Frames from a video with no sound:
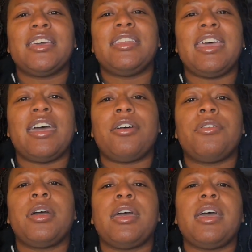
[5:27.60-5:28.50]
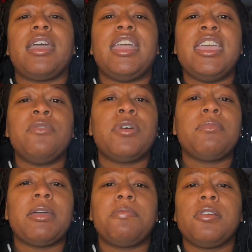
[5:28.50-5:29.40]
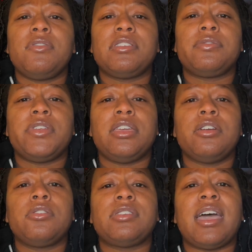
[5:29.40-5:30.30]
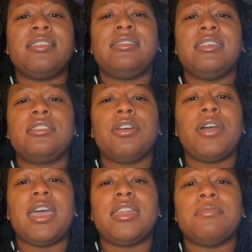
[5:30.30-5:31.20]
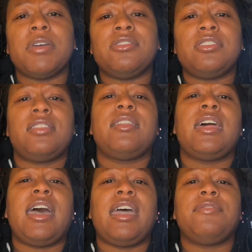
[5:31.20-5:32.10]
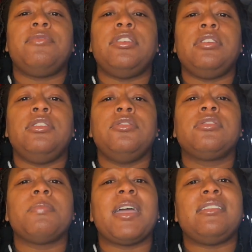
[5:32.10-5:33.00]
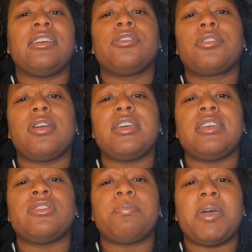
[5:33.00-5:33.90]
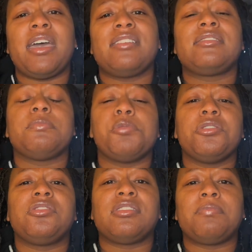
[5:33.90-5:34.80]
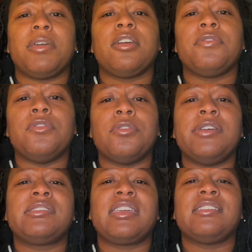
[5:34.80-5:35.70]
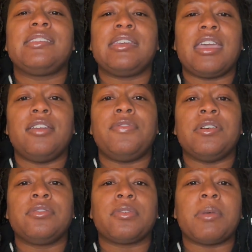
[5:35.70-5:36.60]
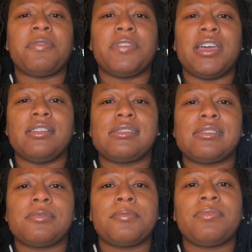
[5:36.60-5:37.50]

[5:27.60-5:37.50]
Now, in one of my previous videos, I did go ahead and mention that I've used my Dell credit in the past to purchase a pair of noise canceling headphones for my flights.